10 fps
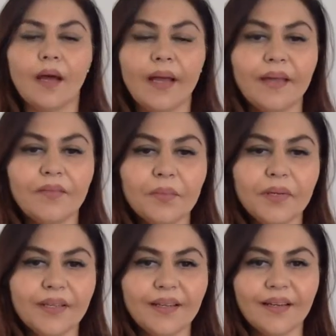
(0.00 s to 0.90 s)
Hi
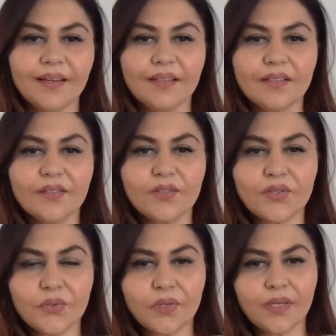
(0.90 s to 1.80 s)
everybody, this is
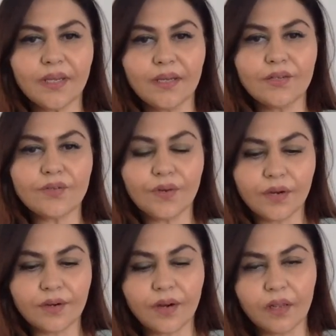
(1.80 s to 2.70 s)
Juhi again,
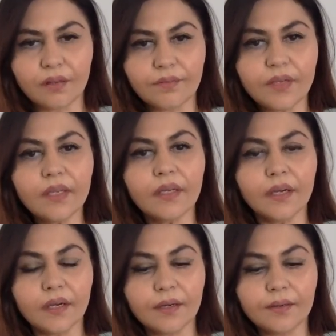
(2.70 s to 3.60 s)
Jawahar Alvi.
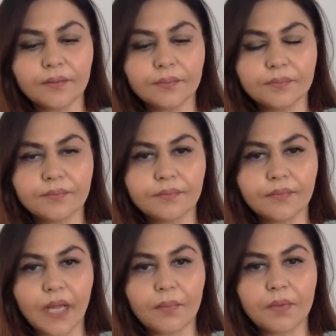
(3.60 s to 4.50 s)

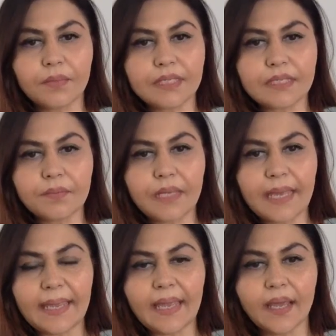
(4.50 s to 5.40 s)
I'm a
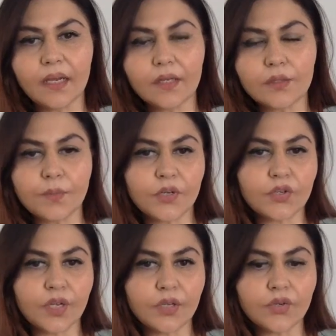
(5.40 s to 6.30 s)
BCBA and a
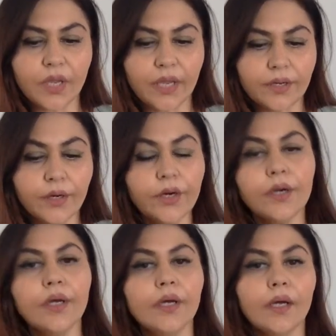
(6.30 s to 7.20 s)
special educator.
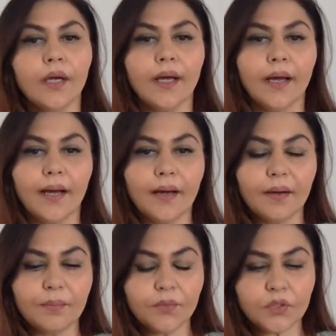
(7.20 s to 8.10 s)

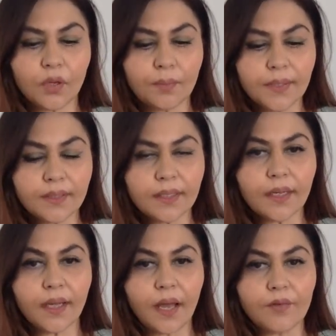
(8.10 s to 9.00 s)
The topic that I
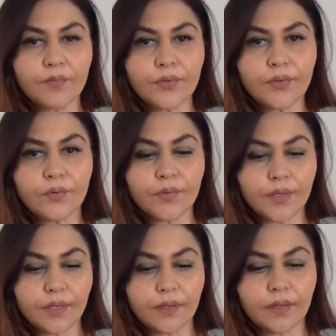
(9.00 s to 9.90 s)
have for you over
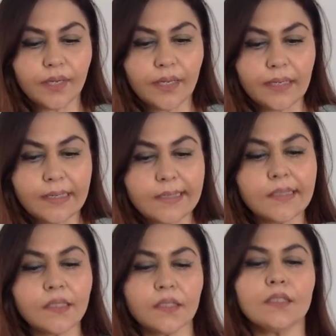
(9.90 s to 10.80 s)
here
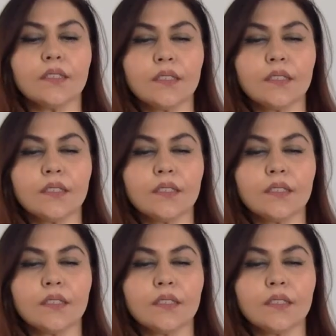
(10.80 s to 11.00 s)
is